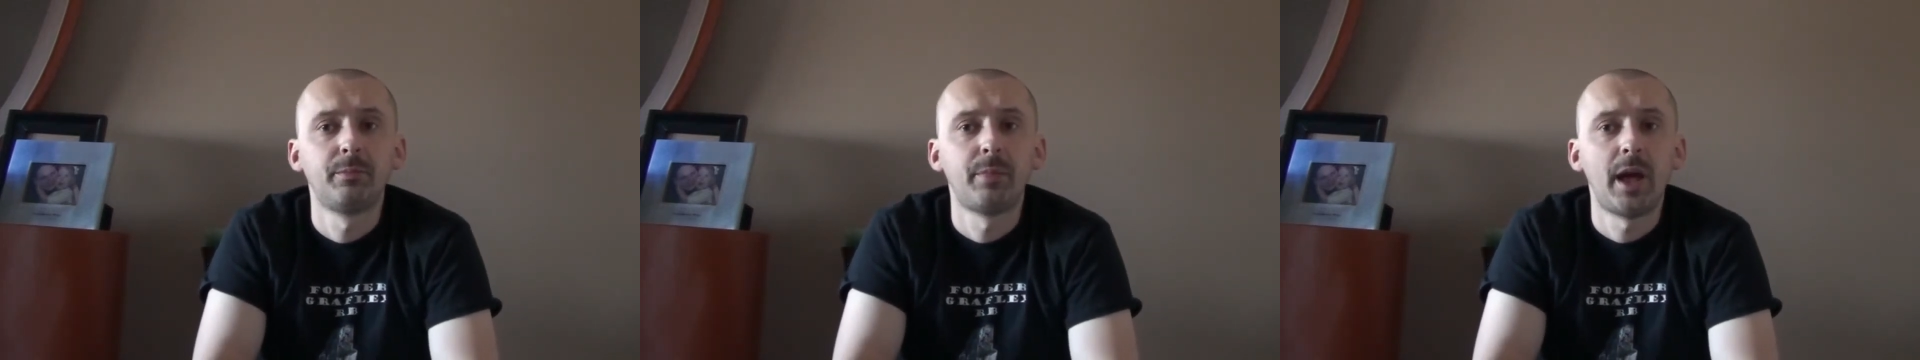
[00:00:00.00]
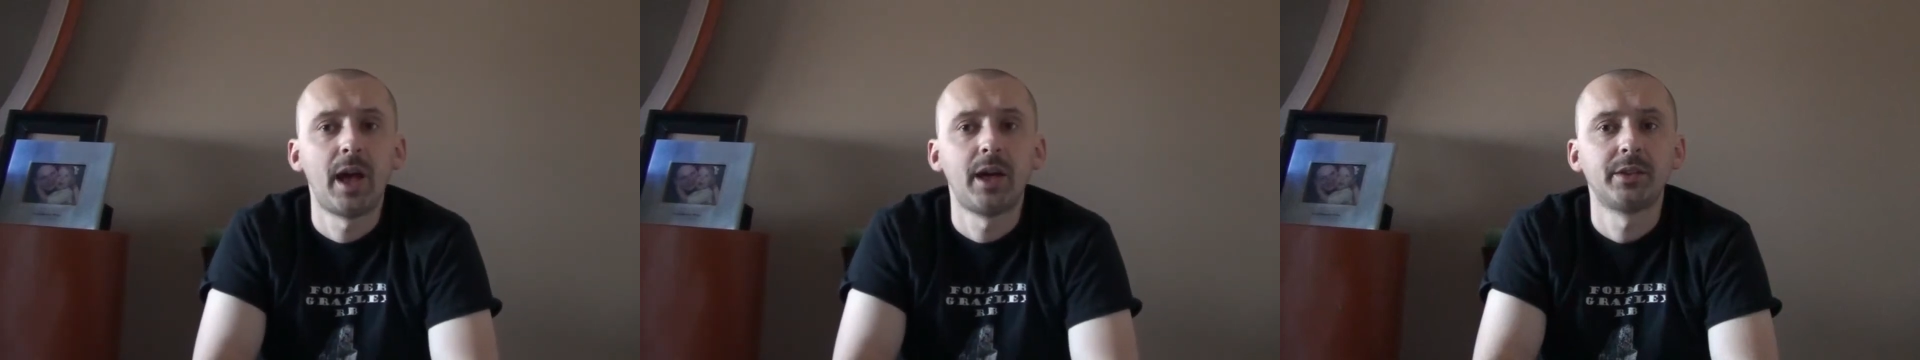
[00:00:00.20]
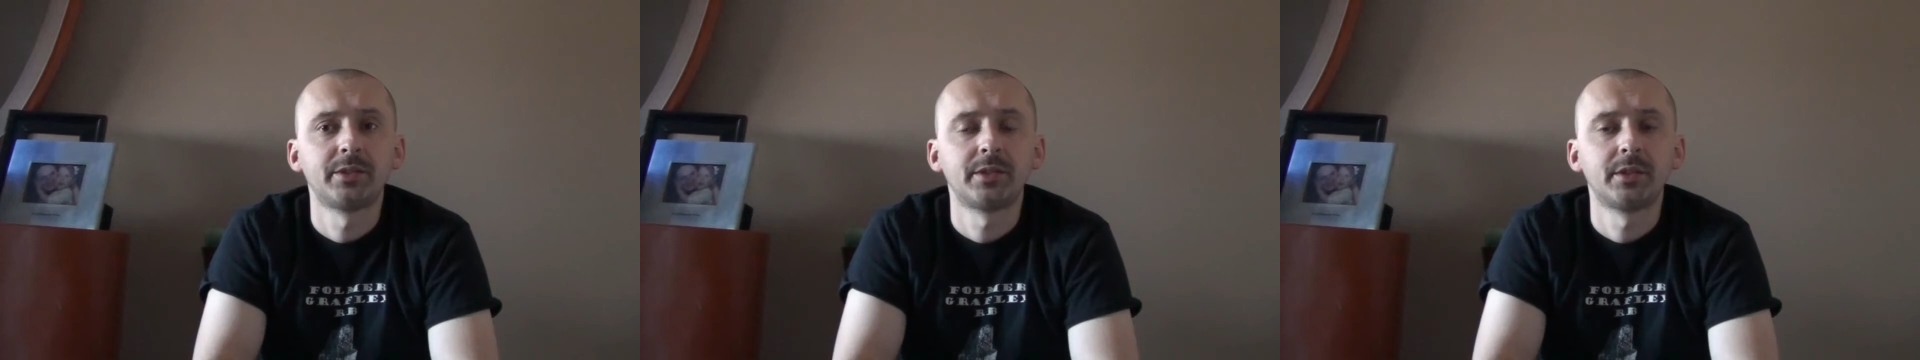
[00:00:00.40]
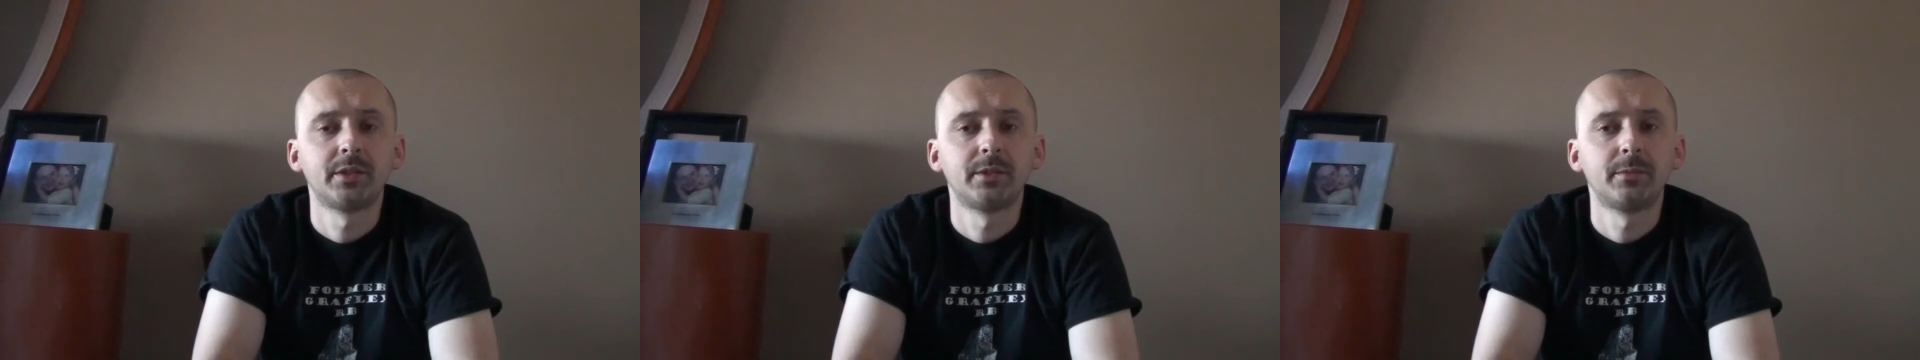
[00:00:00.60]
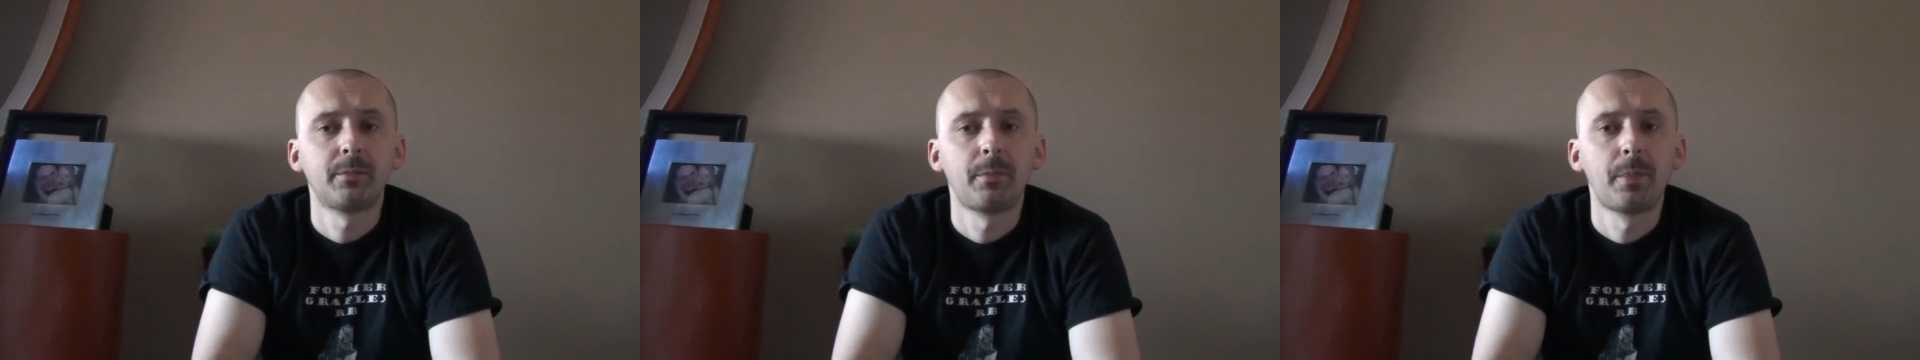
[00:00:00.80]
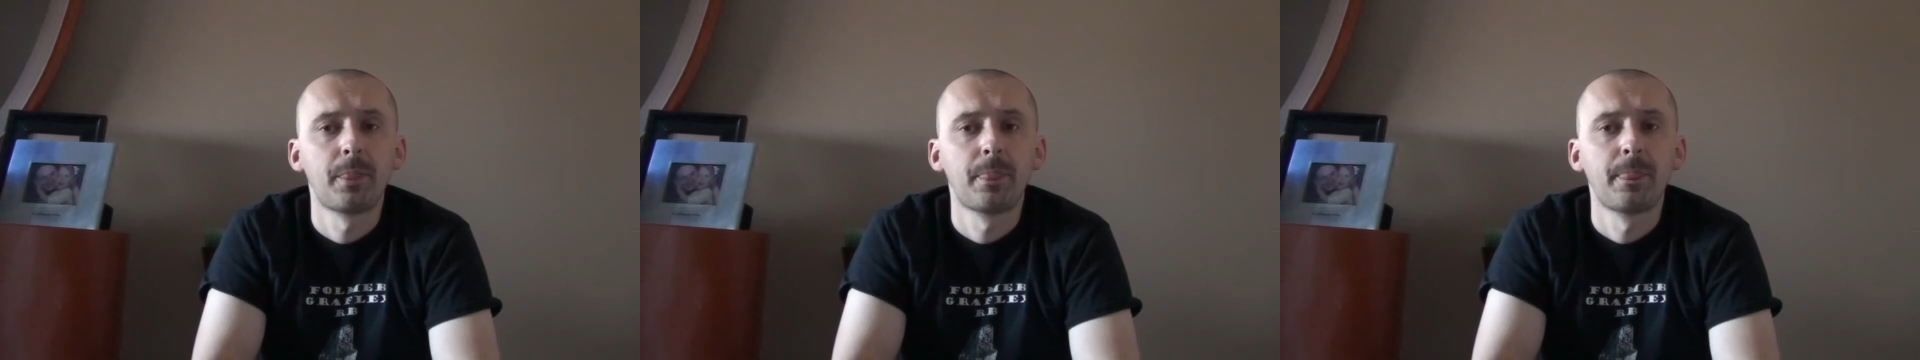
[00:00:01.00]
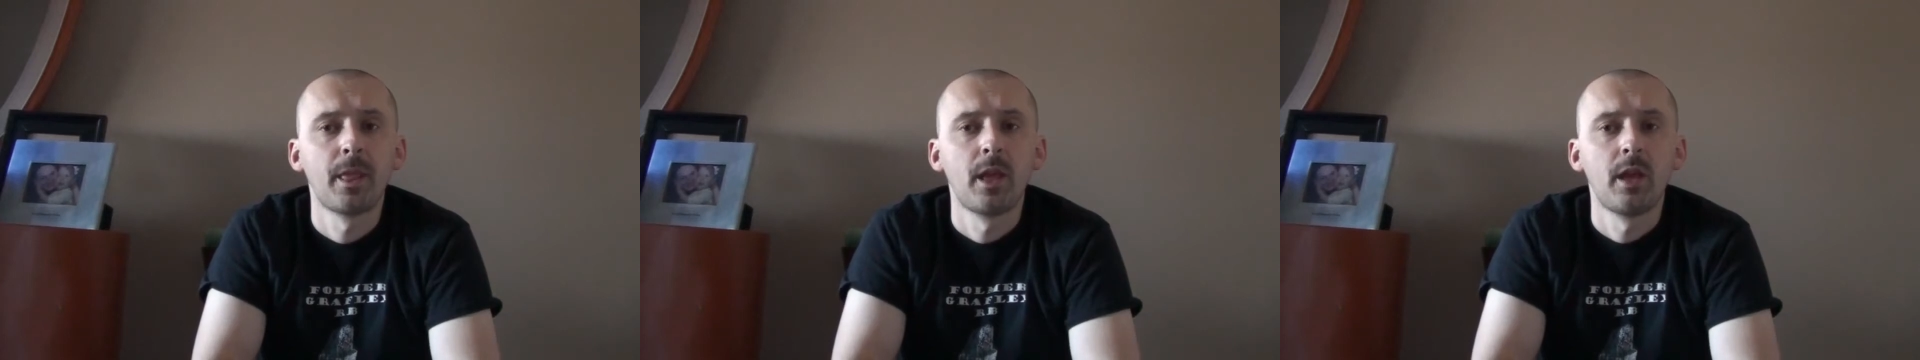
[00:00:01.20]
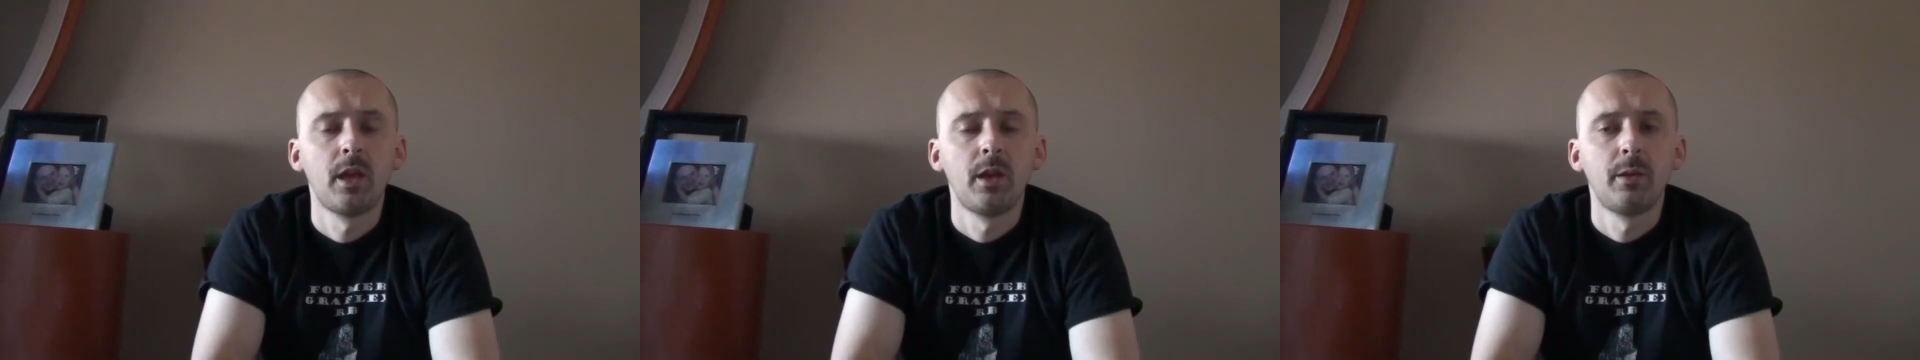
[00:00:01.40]
passed, and
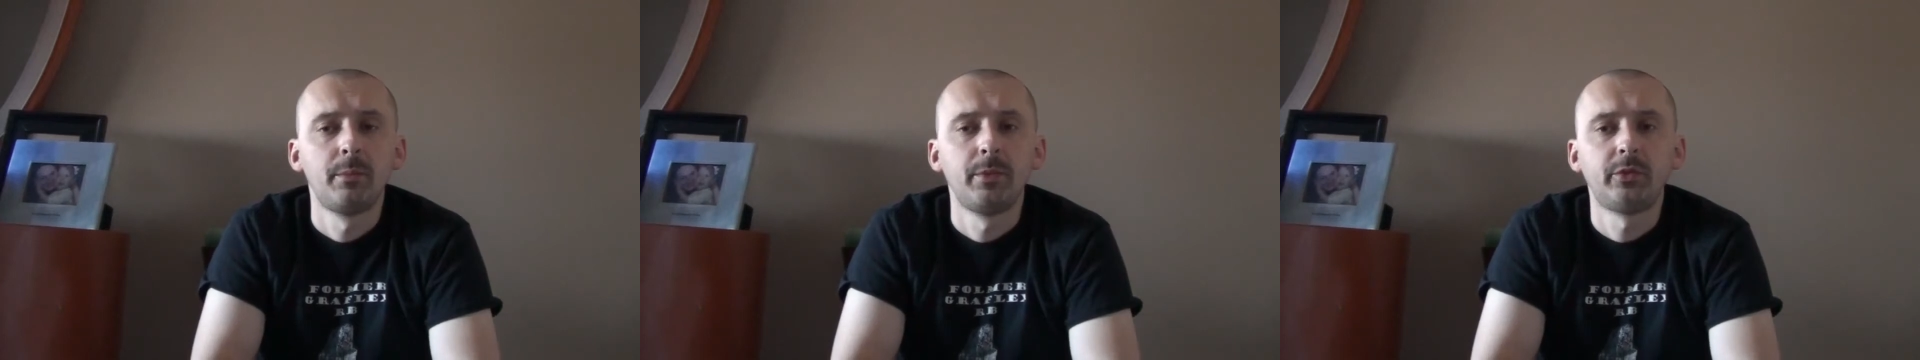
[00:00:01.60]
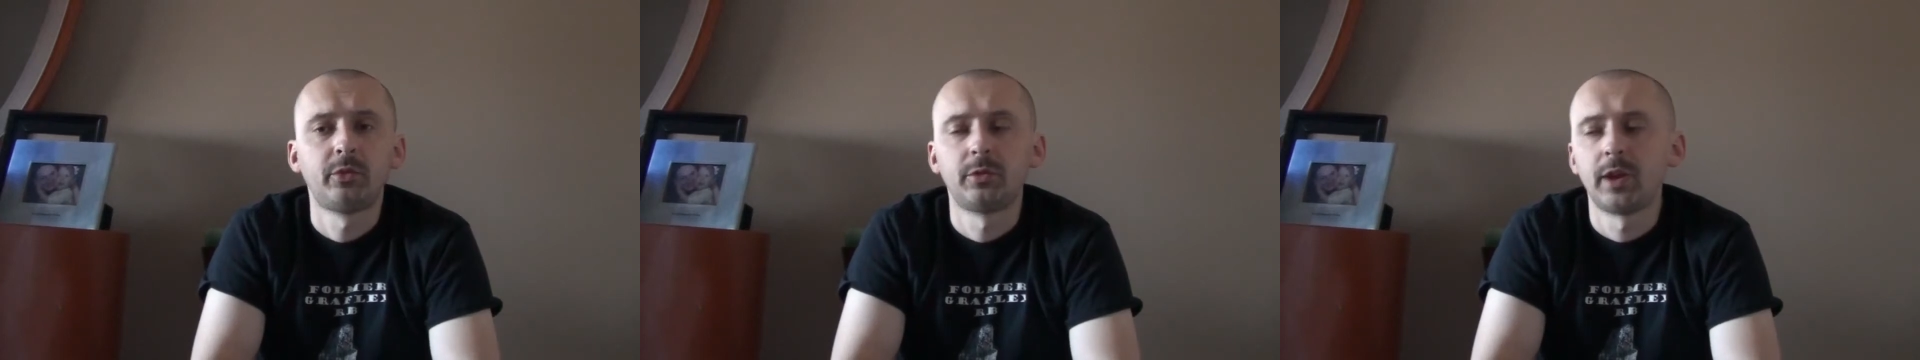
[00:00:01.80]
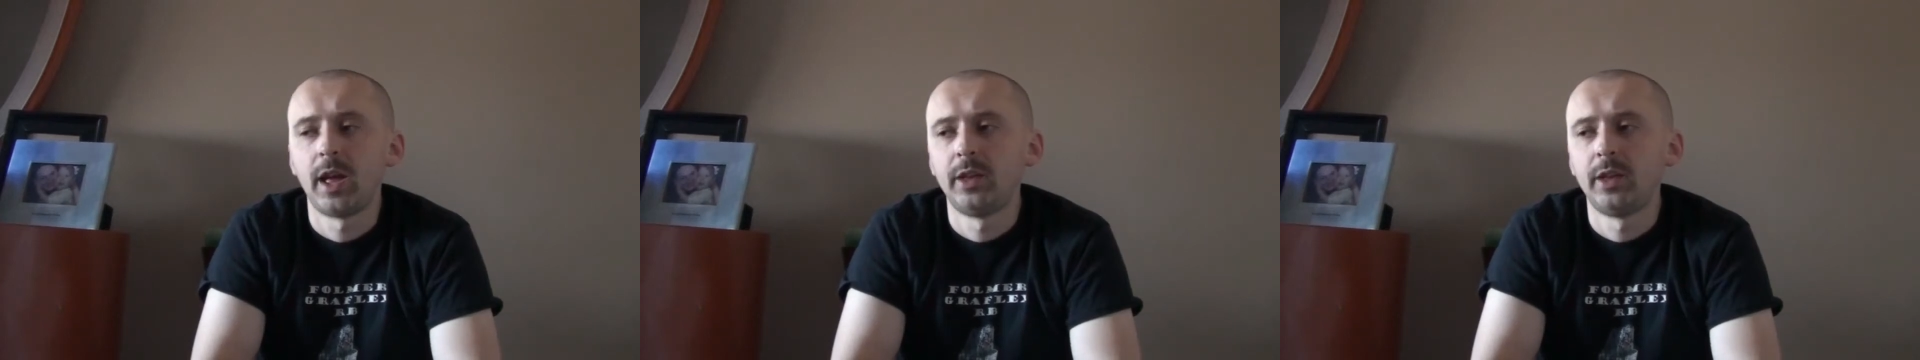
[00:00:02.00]
Mr.